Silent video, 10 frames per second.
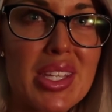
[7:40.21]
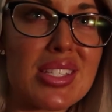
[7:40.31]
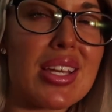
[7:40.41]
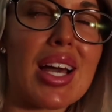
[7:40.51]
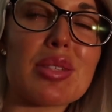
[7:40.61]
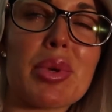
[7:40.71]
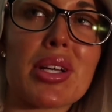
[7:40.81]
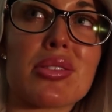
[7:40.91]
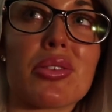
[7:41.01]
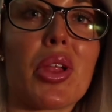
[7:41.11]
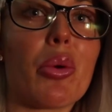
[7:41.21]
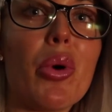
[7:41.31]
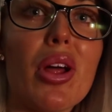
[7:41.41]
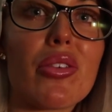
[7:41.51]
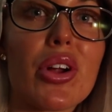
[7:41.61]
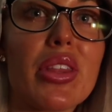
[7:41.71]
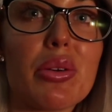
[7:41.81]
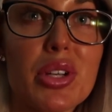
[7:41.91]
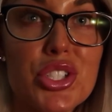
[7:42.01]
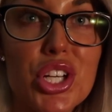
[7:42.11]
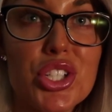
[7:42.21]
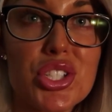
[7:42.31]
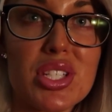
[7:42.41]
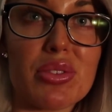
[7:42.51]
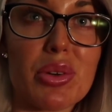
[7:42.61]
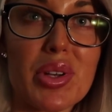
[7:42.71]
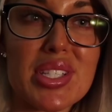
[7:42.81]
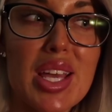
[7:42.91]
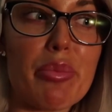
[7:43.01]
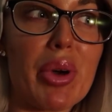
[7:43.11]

they see ass pics and they're like whatever, and they want to judge and say what they want to say.